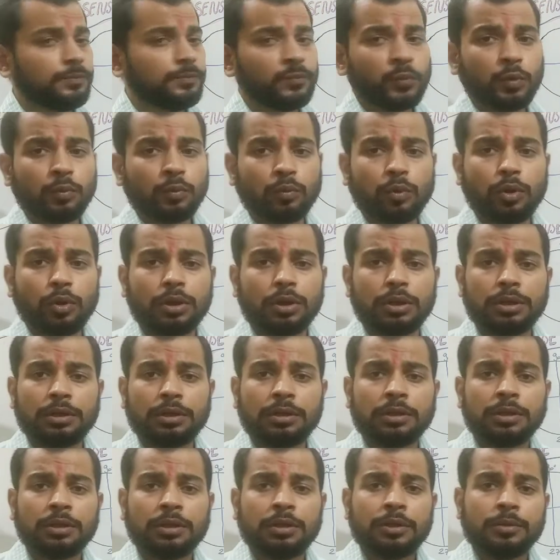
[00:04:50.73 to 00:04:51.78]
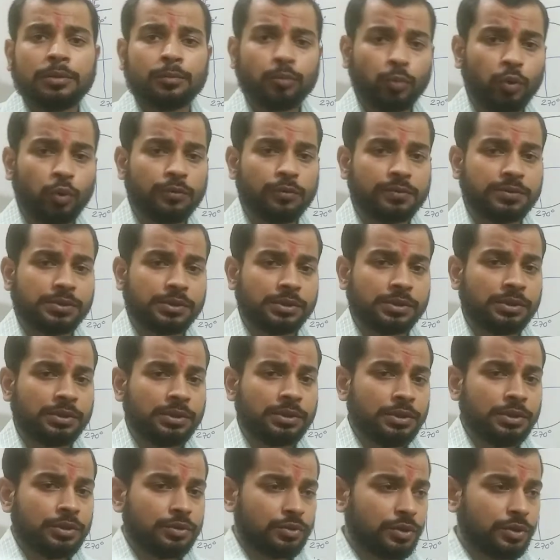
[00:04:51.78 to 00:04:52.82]
wall moves.
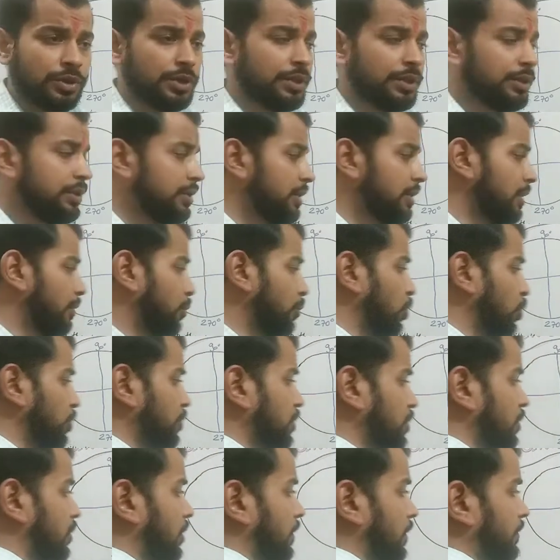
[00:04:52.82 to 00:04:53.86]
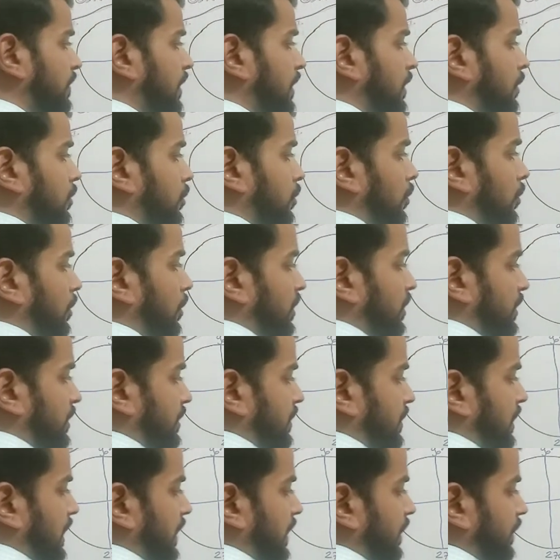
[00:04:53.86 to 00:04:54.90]
So the motion of that clock
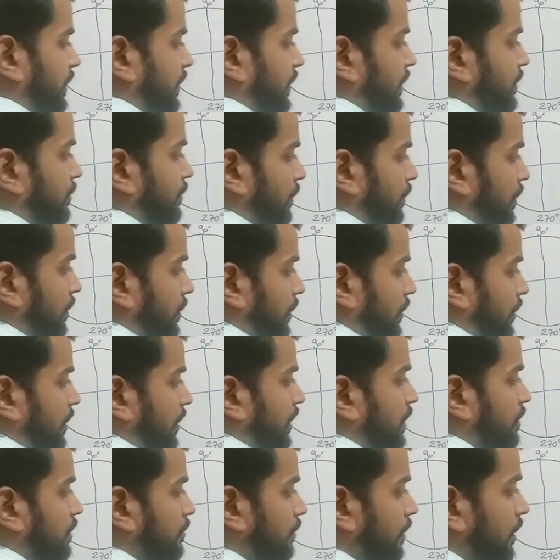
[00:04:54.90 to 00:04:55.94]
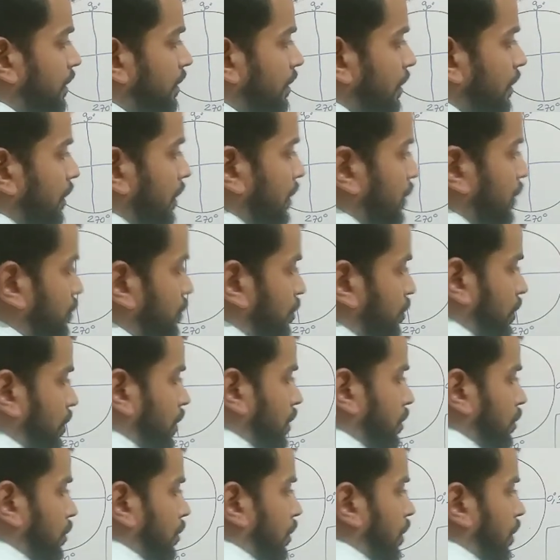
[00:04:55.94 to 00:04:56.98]
is like this way. So
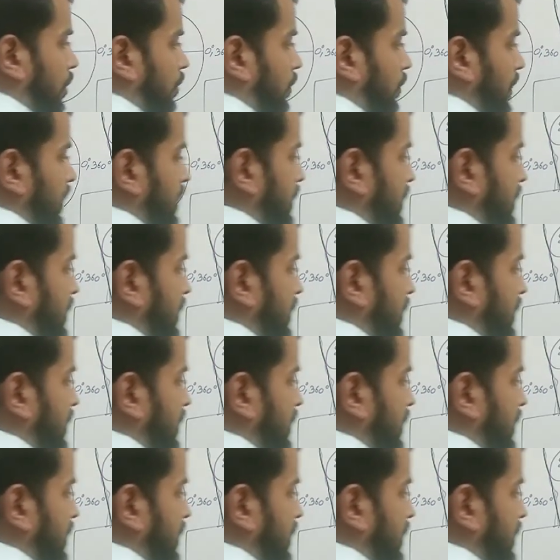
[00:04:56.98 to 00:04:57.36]
the clockwise